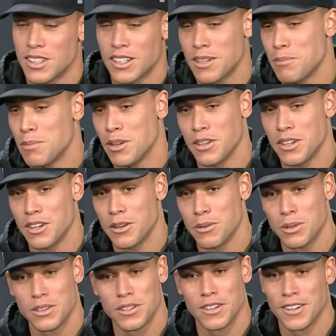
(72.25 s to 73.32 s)
I can barely hear
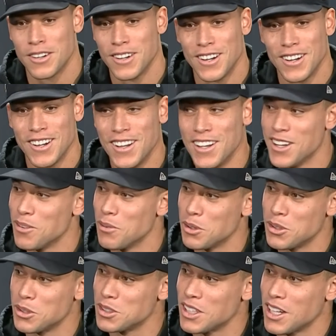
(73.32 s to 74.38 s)
what they're what
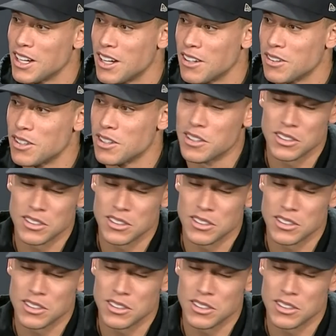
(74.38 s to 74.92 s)
they're saying out there.